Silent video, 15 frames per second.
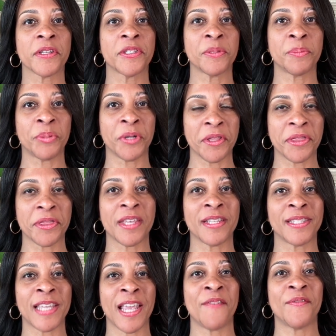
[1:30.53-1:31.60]
to put the
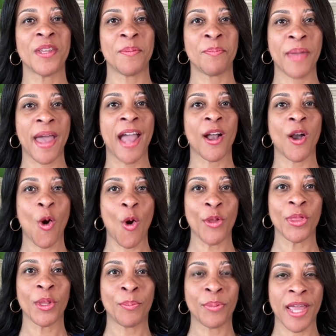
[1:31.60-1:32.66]
safety back
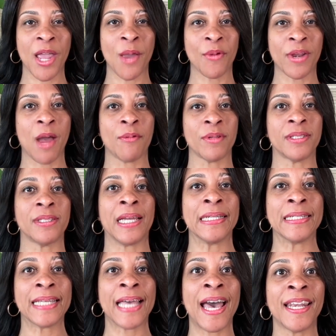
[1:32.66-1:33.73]
on the blade when I was
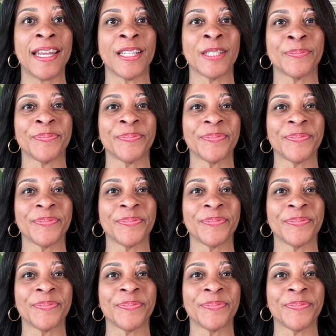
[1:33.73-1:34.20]
done cutting.